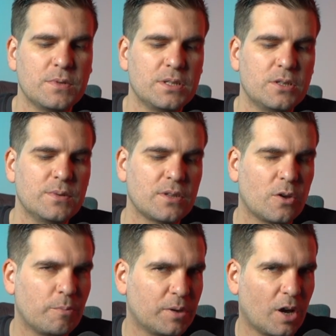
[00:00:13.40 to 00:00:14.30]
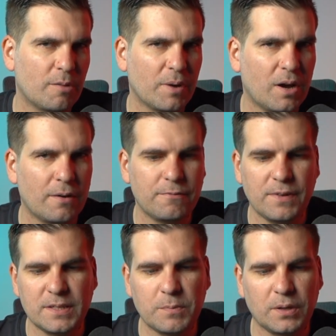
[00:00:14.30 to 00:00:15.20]
thing we're going to do is open up our
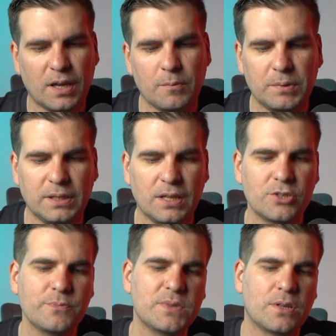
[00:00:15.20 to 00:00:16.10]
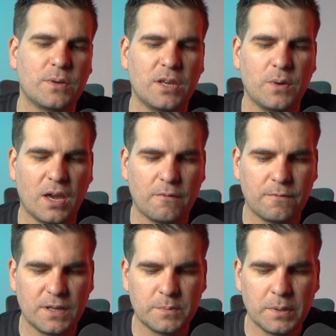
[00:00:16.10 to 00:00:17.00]
Facebook application. So here we have
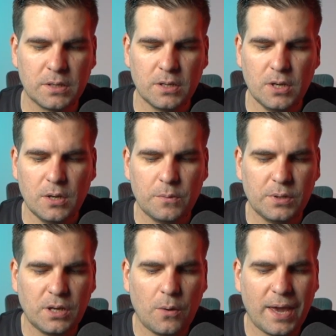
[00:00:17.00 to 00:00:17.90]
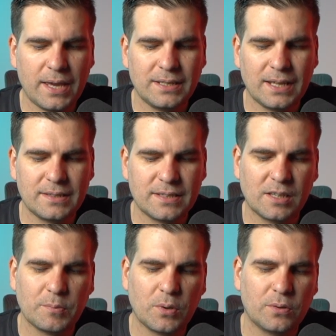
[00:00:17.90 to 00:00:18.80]
Facebook. We're going to go ahead and
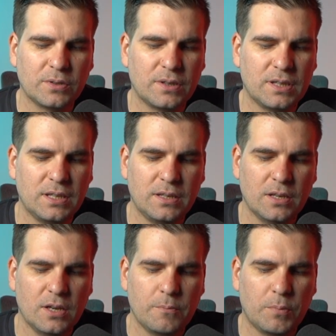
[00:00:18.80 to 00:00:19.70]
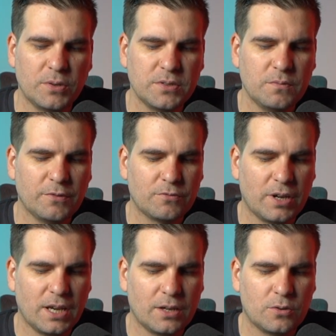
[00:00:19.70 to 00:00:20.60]
tap on the bottom
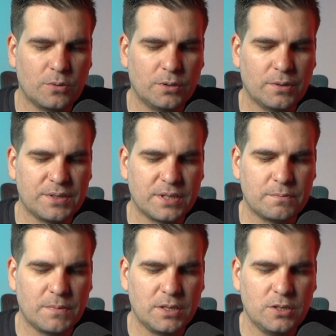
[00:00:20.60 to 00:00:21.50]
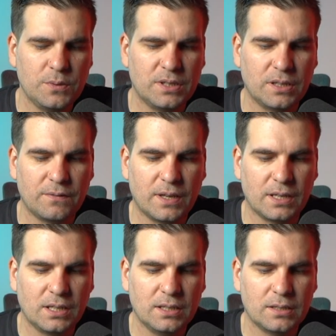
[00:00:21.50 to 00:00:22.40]
right hand corner where it says menu. We're going to give that a
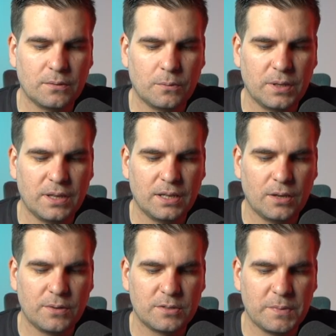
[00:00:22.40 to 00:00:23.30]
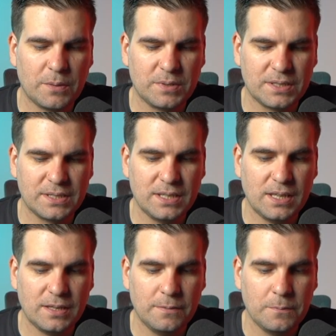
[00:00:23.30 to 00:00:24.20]
click. We're then going to be able to
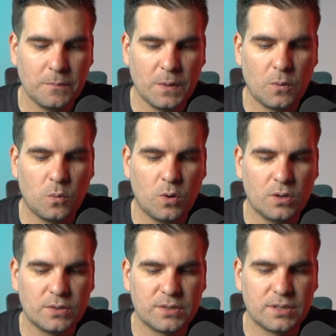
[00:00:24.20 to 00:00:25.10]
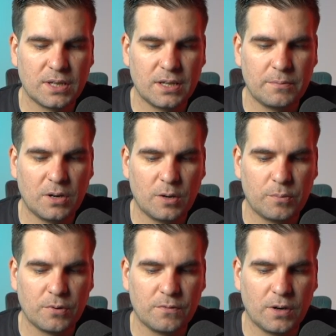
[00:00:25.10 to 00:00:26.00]
see what um, our
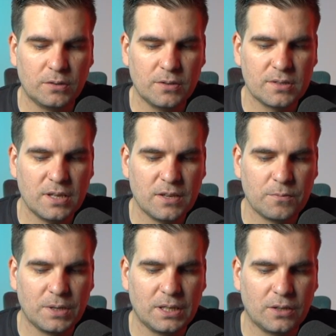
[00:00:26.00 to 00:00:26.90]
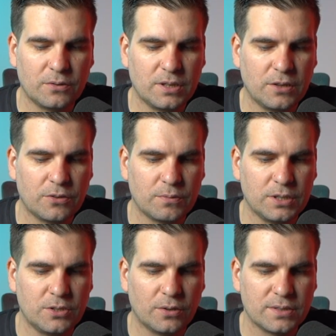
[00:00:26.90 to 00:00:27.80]
profile looks like if we click on the three
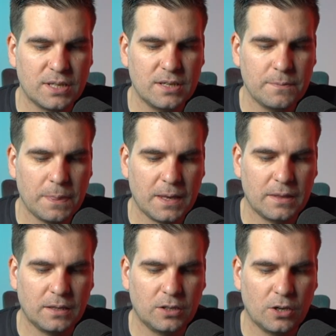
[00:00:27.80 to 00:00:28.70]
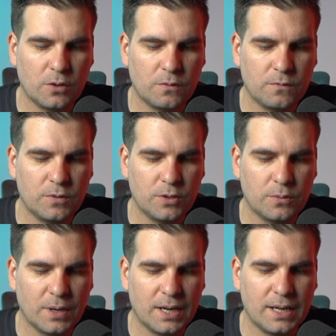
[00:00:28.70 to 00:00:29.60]
dots here and then go
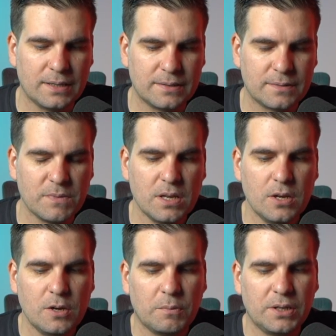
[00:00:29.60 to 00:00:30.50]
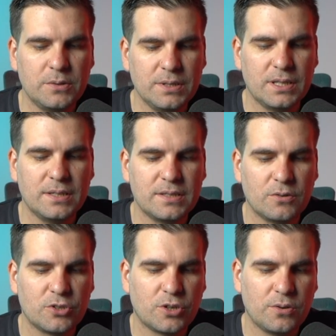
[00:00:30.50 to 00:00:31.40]
view as. By doing this, it
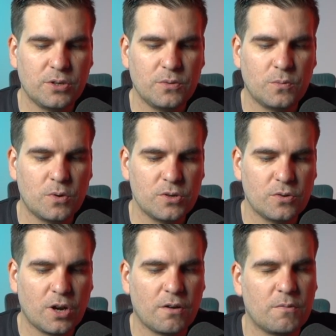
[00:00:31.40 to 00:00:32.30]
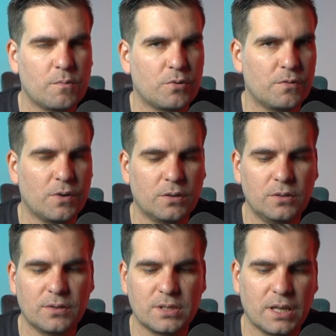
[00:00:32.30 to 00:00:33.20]
will show you what your current profile
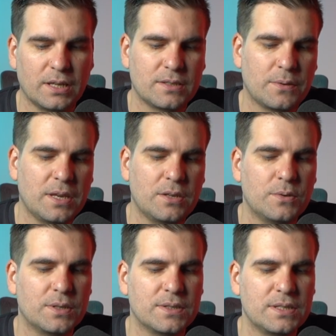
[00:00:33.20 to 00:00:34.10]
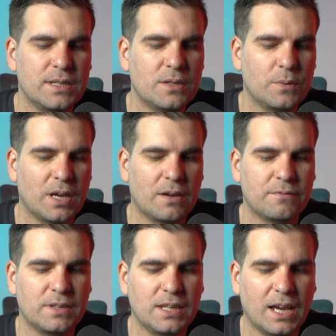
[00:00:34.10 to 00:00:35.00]
looks like. So here you can see that we
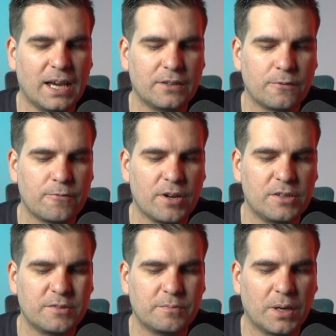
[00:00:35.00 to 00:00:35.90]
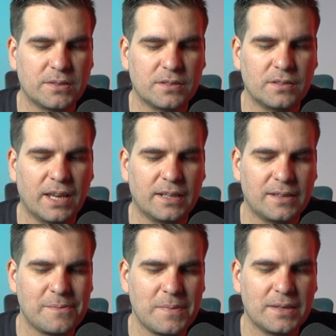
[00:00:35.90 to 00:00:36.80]
have the add friend button and
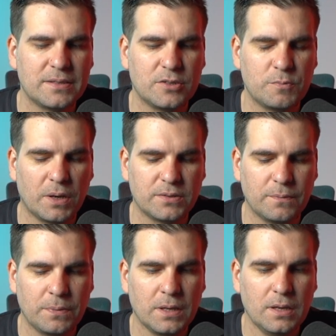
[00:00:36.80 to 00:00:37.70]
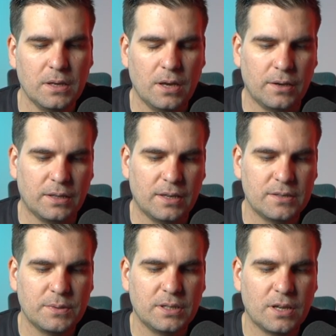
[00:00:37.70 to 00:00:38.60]
a message button. Okay,
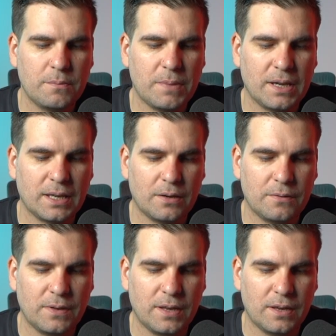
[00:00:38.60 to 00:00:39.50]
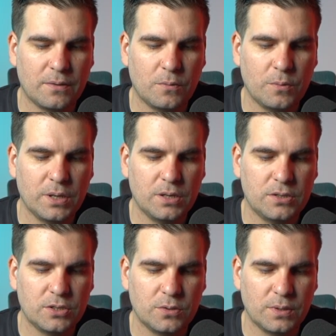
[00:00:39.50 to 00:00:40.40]
so we're going to come back out of here and what we're going
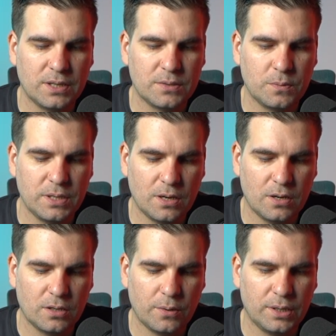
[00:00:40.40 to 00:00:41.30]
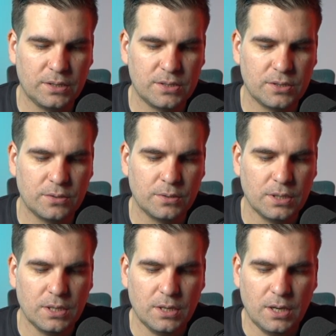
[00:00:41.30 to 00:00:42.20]
to do is we are going to
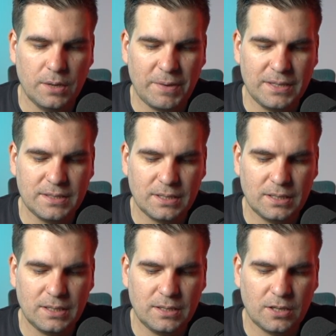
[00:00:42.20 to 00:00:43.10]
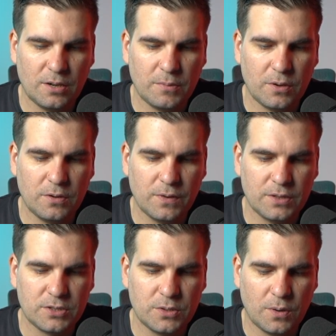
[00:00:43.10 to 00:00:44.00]
basically come over
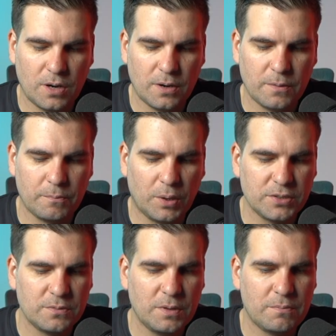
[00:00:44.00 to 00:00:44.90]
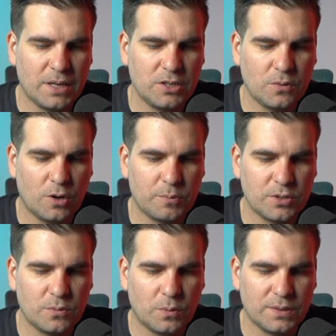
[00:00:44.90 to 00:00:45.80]
to our bottom menu
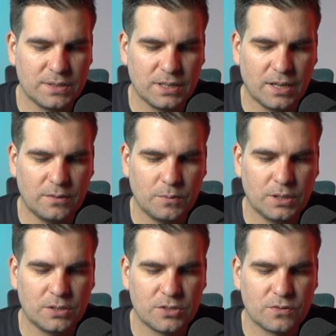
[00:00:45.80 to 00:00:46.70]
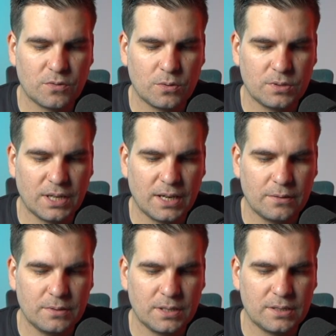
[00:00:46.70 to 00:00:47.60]
option once again. We're going to scroll
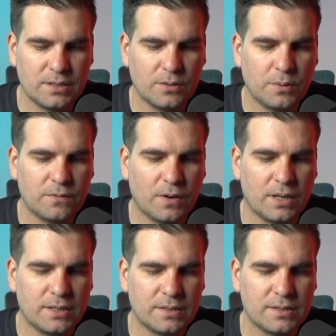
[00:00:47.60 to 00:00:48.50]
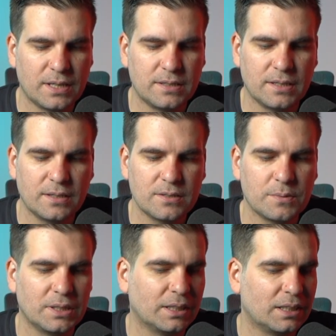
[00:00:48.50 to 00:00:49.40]
down until we find settings.
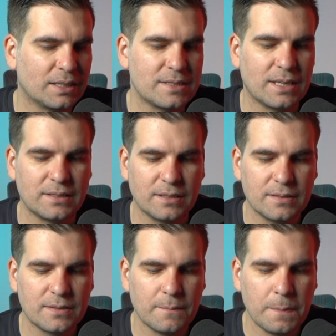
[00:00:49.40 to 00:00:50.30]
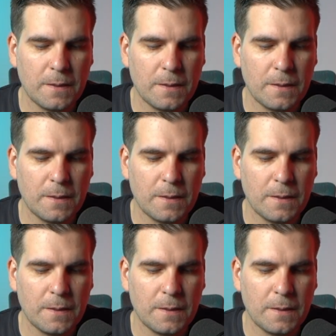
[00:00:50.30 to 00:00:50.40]
We're going to click settings.